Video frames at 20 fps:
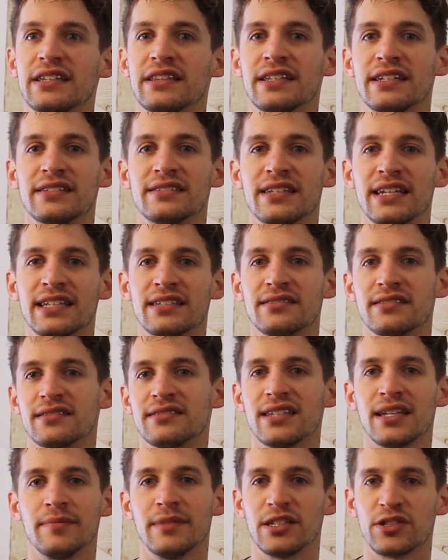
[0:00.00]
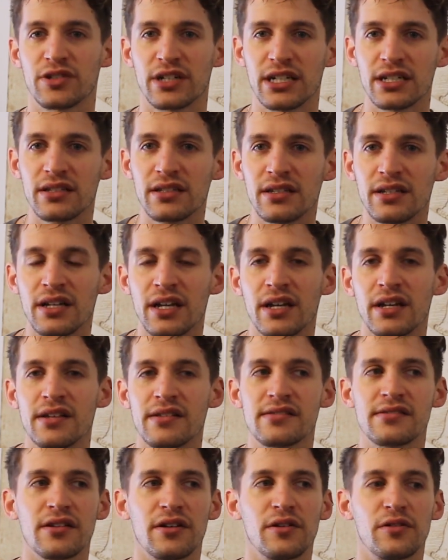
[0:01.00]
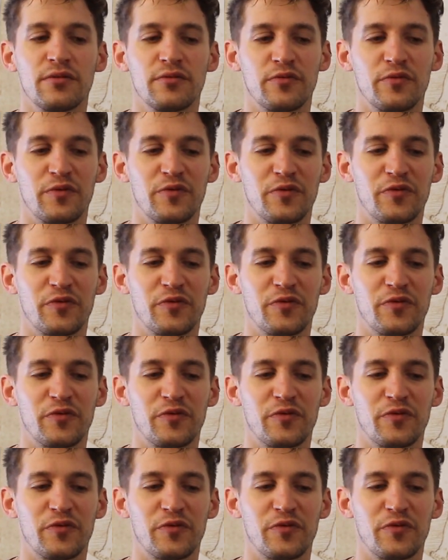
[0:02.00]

and they say it's the same injury. So